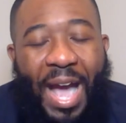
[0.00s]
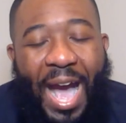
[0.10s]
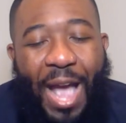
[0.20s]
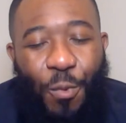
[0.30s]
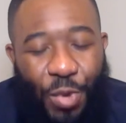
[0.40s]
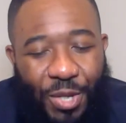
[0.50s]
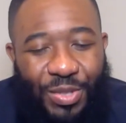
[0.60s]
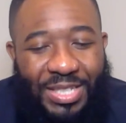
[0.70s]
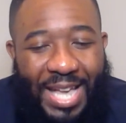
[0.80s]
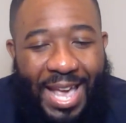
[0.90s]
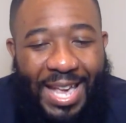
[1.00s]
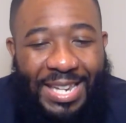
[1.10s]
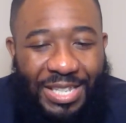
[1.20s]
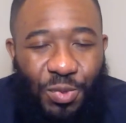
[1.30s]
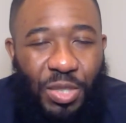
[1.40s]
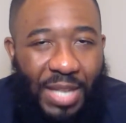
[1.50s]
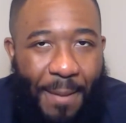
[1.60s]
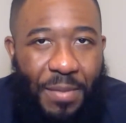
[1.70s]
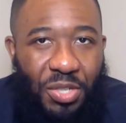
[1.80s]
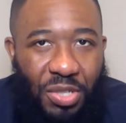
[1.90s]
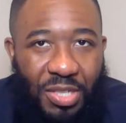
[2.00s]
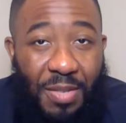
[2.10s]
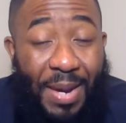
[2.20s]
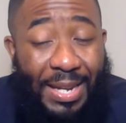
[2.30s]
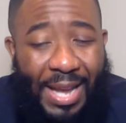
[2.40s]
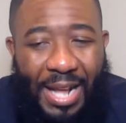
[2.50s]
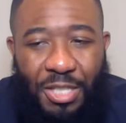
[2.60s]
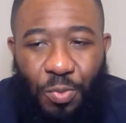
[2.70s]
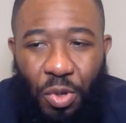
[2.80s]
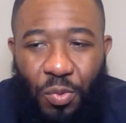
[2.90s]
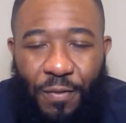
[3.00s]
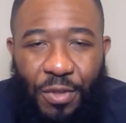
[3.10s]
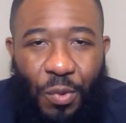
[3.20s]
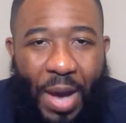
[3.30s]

I will say, and this was, I mentioned this in my non-spoiler review,